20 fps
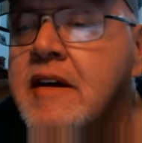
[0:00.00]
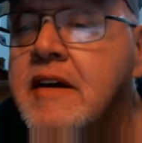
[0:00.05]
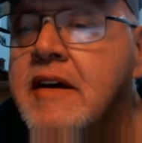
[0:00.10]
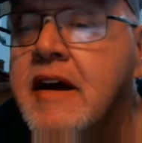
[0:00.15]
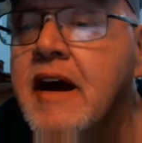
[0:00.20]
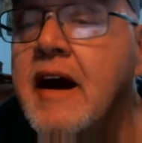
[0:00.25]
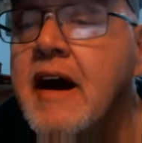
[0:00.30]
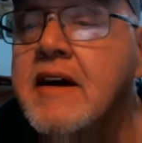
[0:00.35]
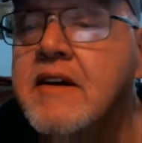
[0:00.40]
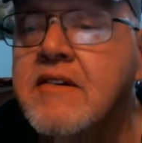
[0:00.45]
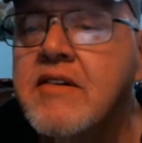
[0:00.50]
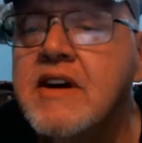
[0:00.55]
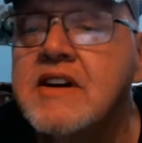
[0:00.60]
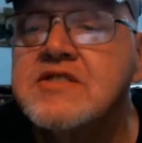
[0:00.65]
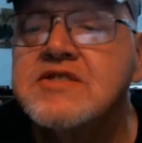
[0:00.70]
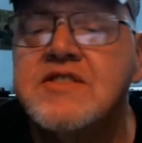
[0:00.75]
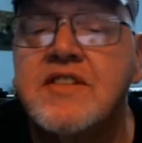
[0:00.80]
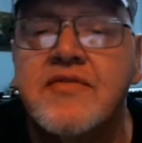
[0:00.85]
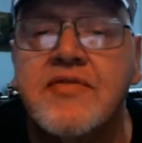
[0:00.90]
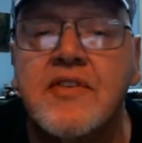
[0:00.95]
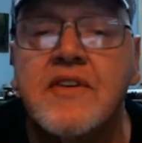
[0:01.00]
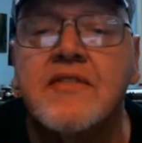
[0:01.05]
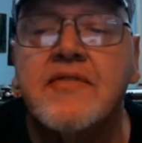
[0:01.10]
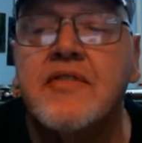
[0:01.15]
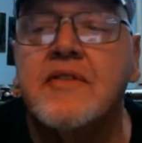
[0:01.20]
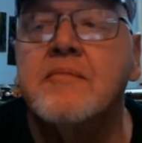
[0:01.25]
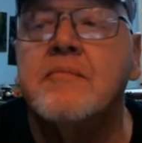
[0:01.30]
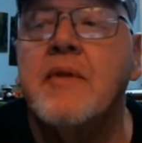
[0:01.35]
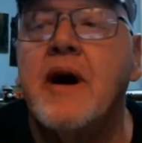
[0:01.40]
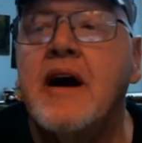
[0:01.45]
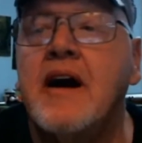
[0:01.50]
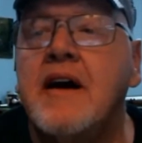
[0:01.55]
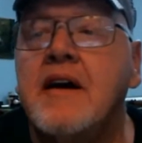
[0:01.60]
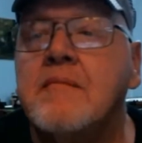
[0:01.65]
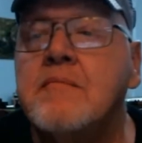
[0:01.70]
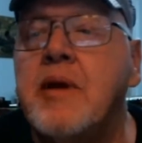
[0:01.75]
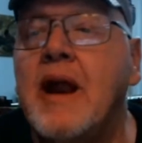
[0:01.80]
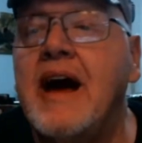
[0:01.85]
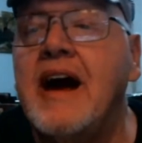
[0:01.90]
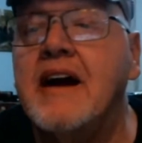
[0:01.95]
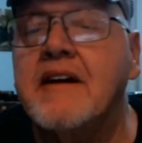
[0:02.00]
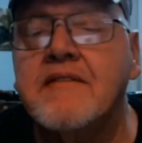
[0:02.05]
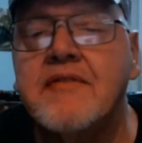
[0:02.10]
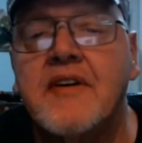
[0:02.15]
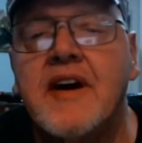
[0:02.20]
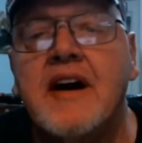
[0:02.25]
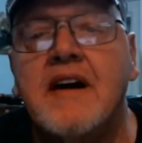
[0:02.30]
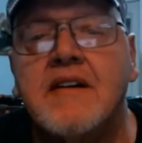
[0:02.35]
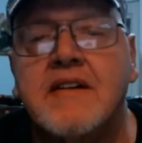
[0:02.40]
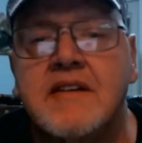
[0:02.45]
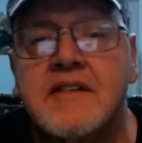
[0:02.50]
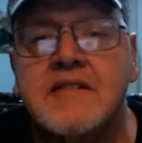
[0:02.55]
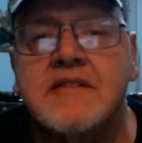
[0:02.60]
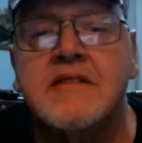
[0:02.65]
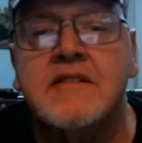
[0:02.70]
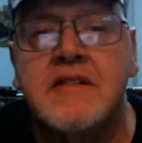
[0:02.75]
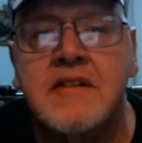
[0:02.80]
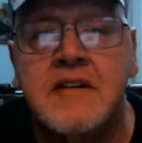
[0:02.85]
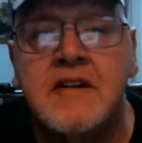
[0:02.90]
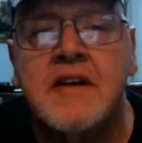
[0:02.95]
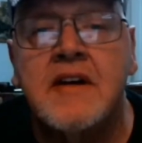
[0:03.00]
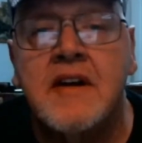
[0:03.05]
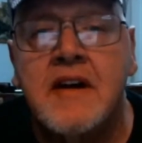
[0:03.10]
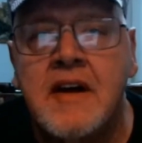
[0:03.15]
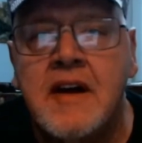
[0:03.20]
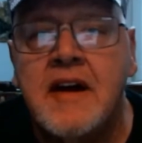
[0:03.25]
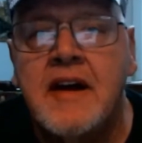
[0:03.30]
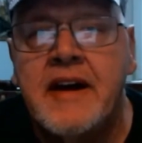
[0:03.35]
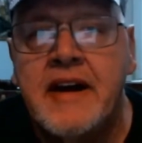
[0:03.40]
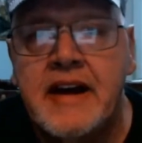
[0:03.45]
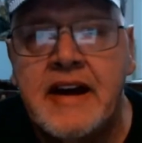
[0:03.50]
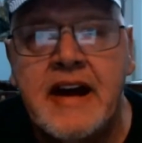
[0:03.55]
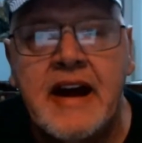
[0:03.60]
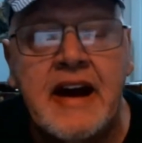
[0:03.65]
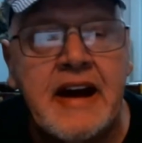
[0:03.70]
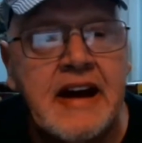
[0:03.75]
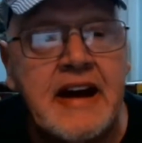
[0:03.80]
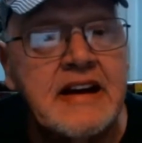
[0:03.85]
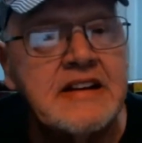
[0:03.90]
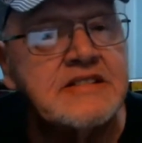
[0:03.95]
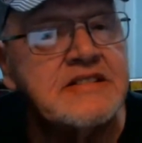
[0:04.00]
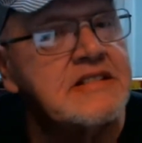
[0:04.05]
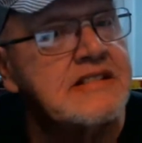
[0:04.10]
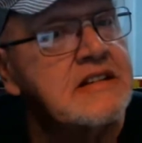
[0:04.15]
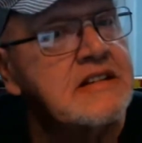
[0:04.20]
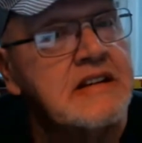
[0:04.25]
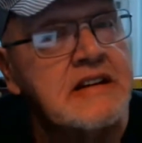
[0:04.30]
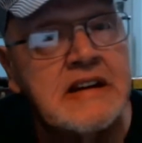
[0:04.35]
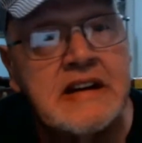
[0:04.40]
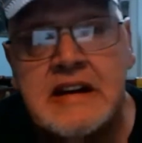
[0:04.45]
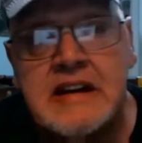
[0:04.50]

Yeah, Christopher from Black Falcon. Yeah, he's